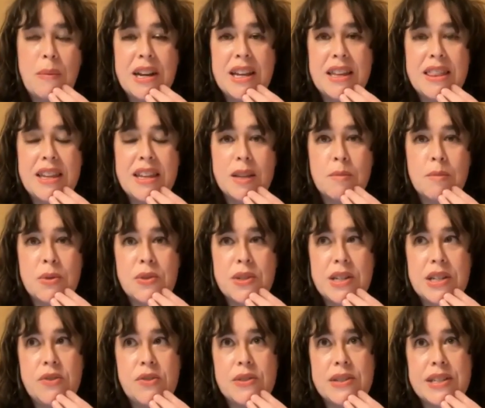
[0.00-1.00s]
And I think the most
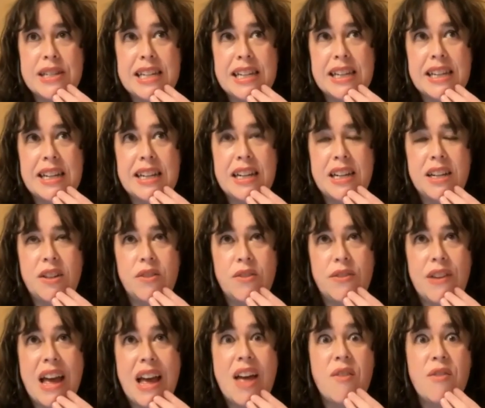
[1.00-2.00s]
interesting kind
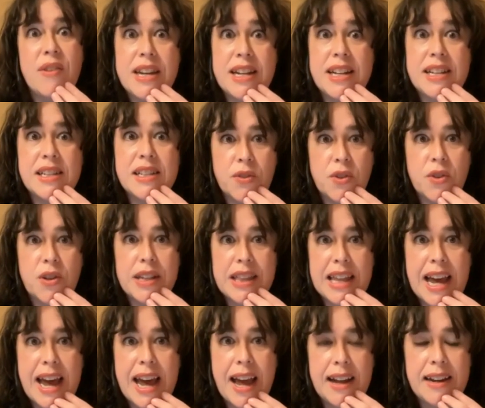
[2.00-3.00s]
of evidence for
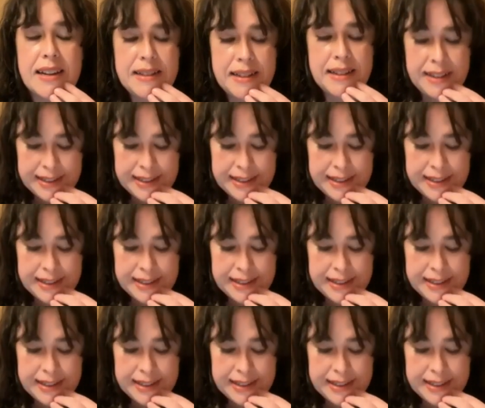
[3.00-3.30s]
that